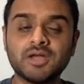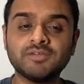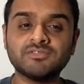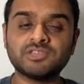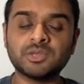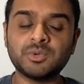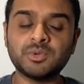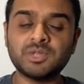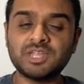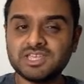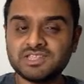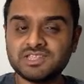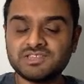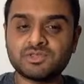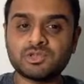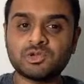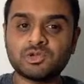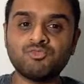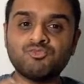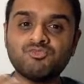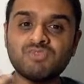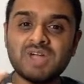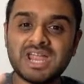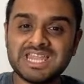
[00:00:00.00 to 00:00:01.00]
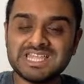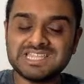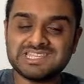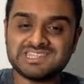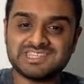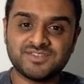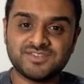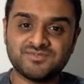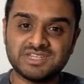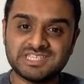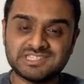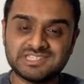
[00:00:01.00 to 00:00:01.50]
So it is
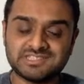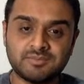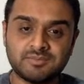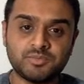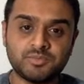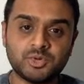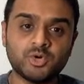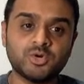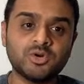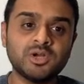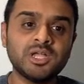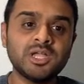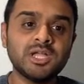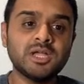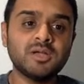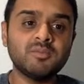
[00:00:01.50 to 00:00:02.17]
relatively simple,